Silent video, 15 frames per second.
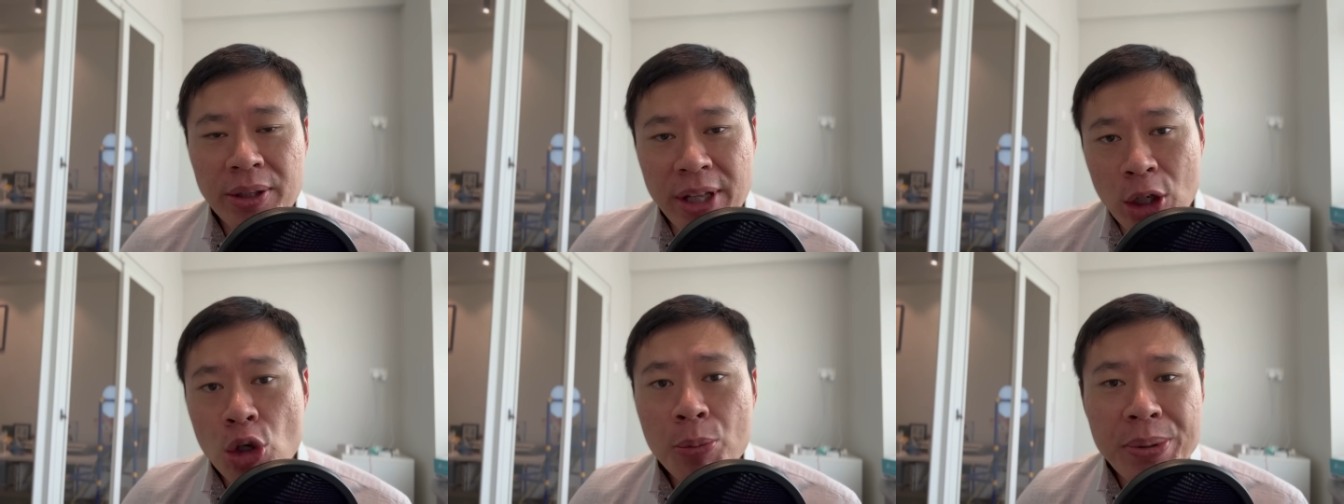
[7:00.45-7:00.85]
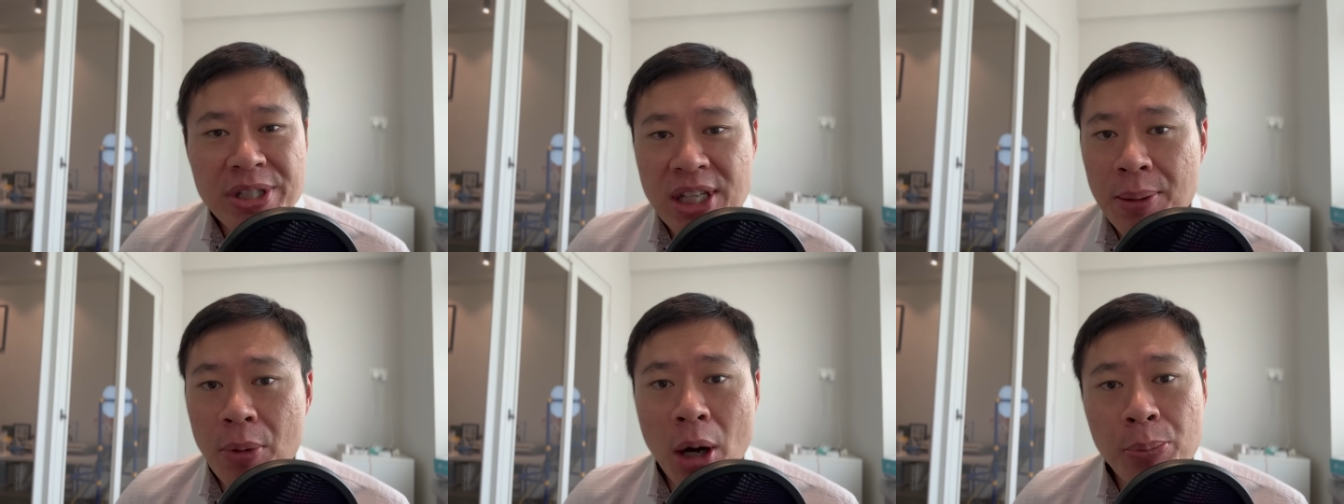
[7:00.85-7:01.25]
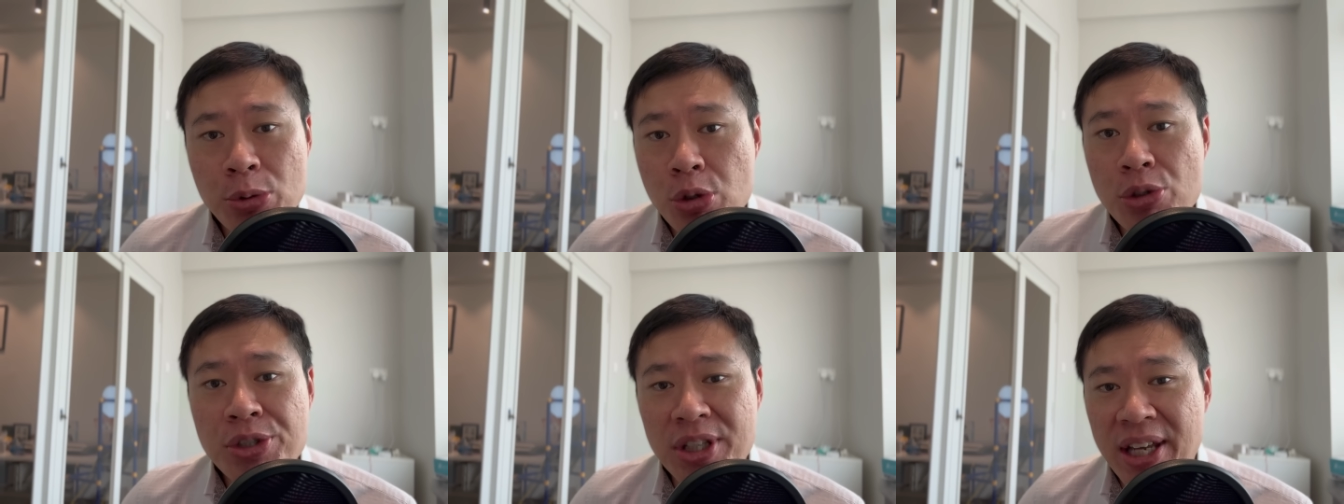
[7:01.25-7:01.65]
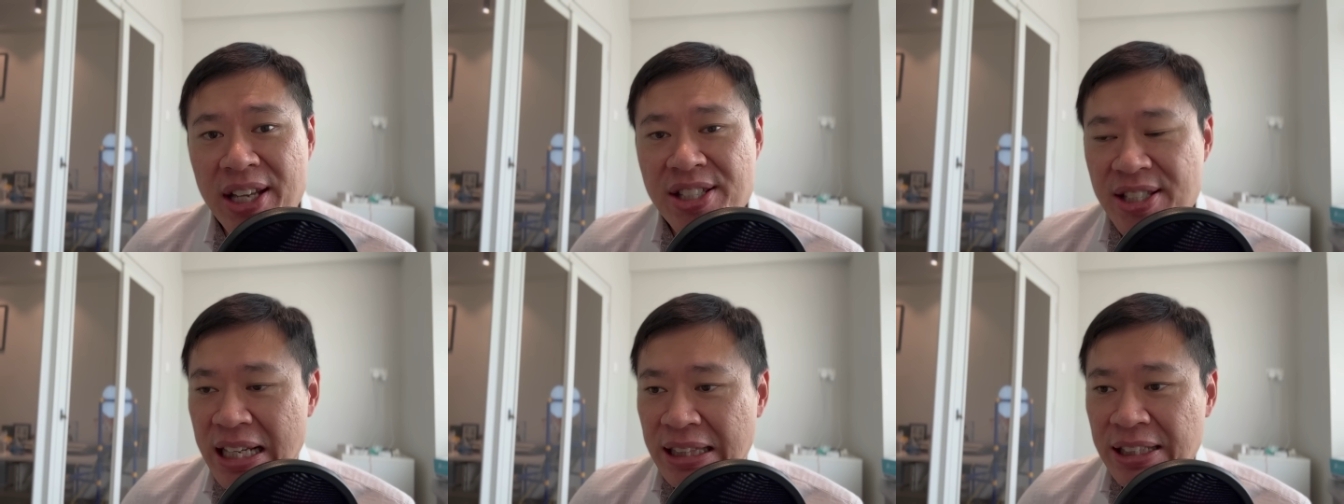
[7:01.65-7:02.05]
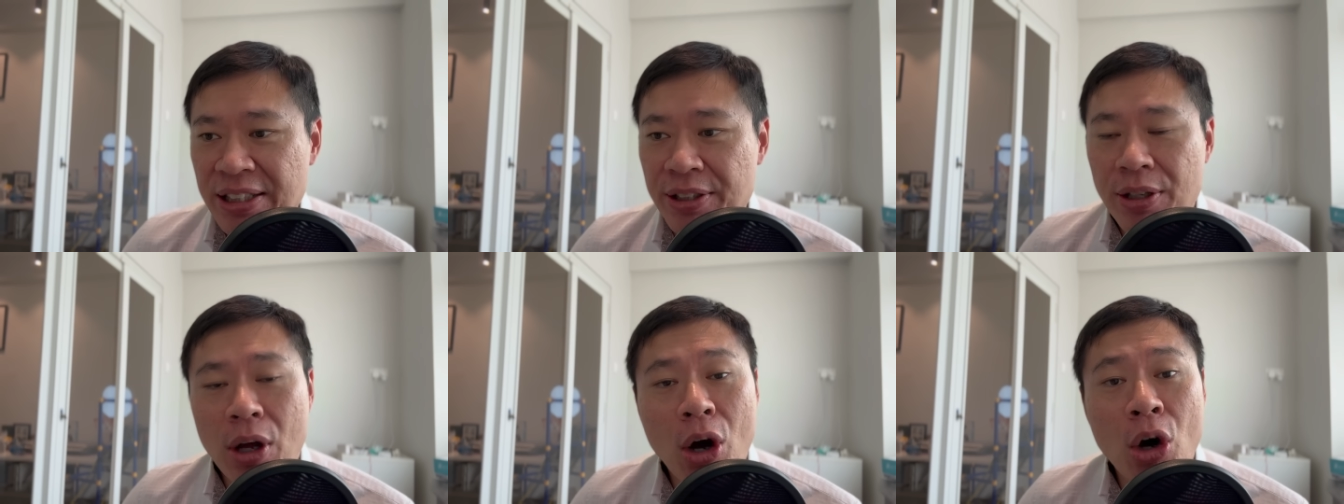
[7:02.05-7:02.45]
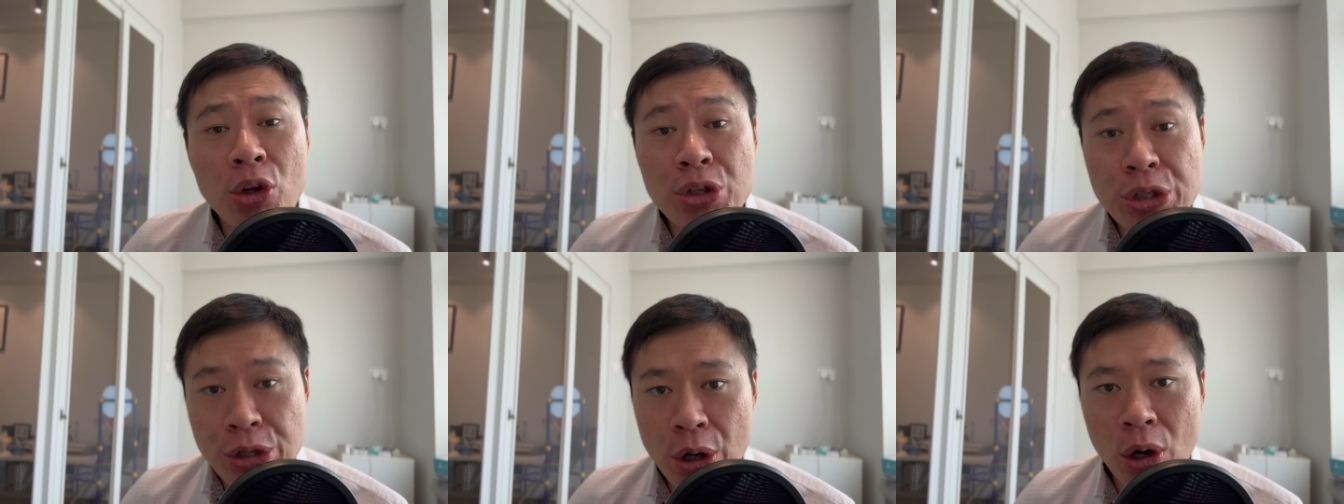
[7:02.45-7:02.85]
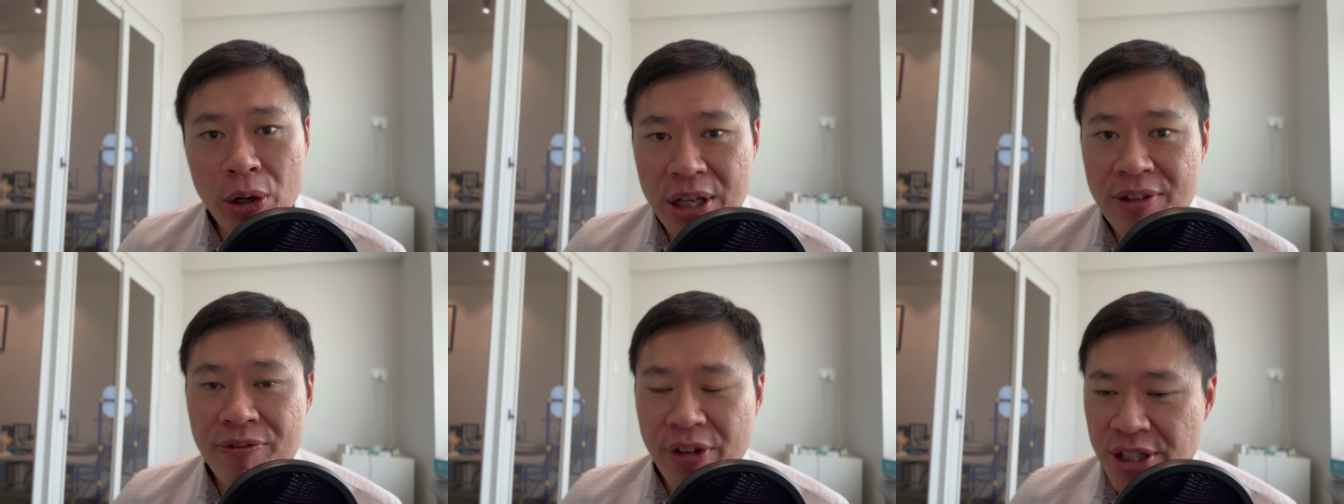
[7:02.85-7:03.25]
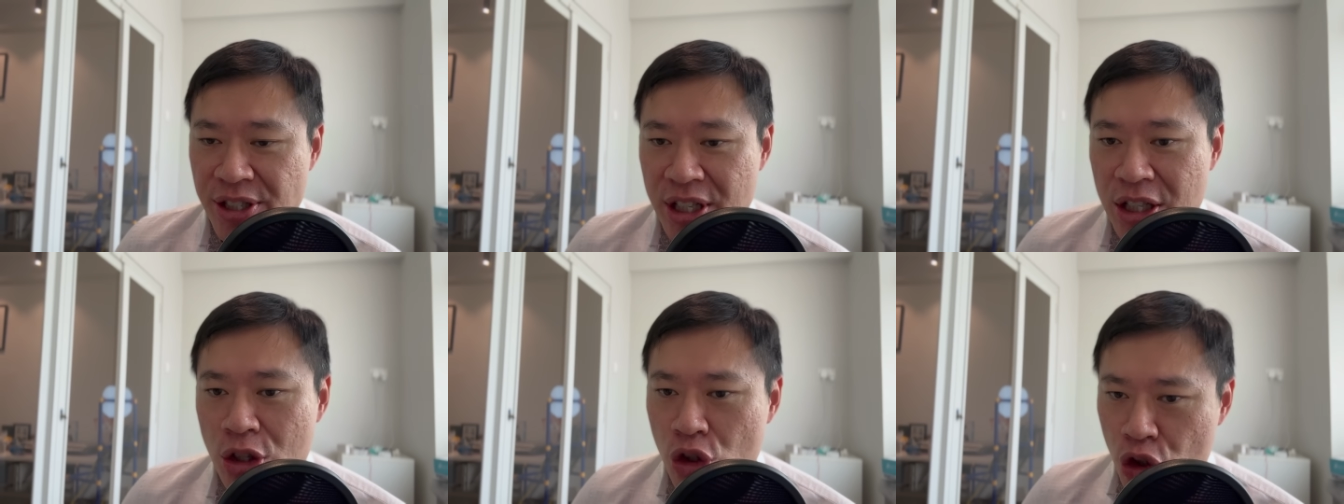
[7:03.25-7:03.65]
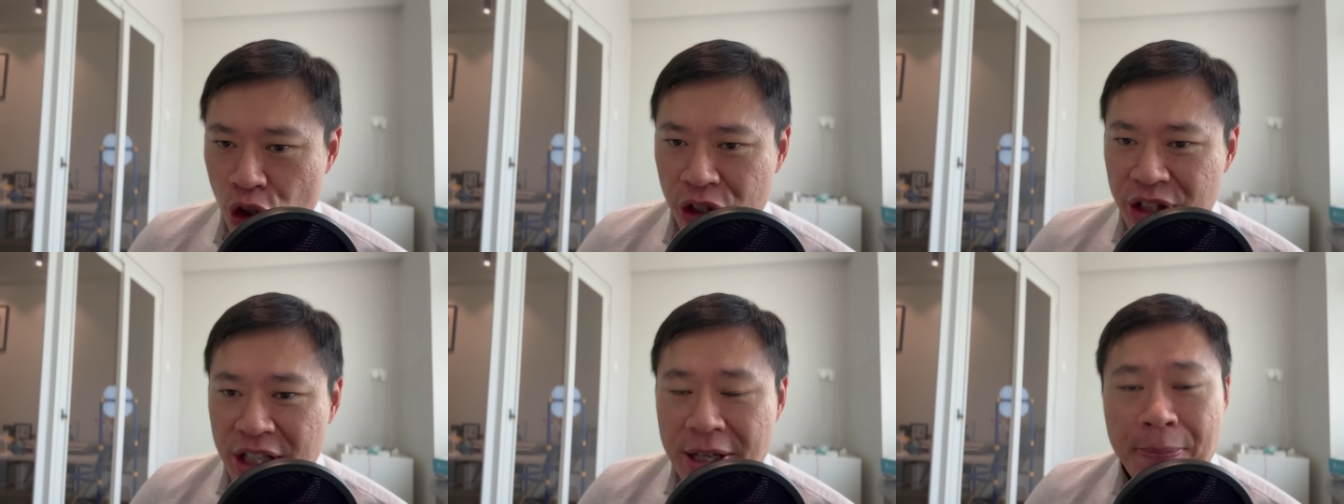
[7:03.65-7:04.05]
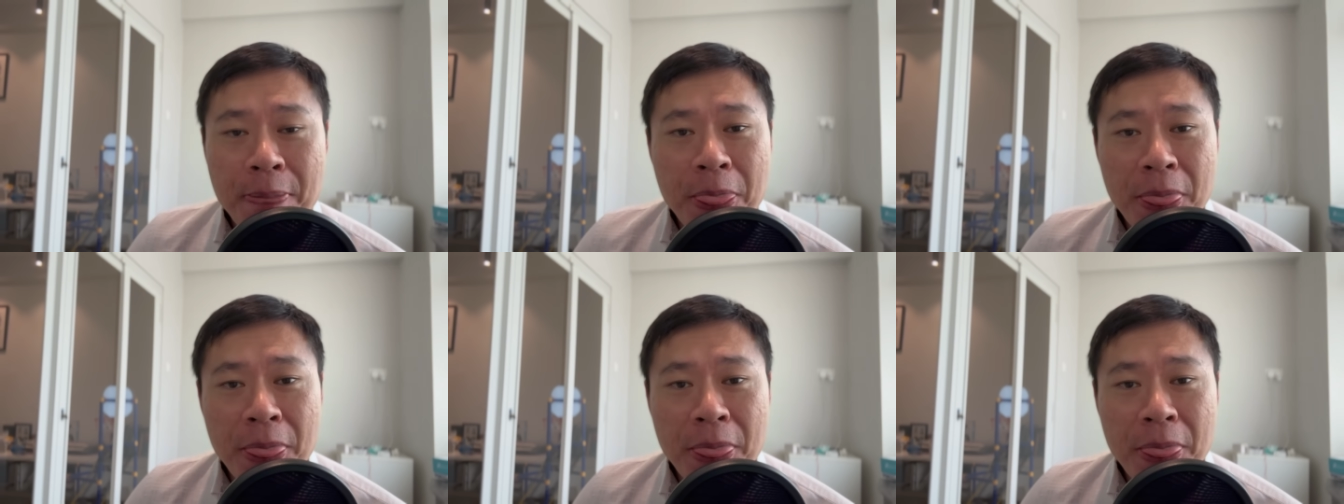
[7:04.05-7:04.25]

there could be some opportunities to get started on your investing journey.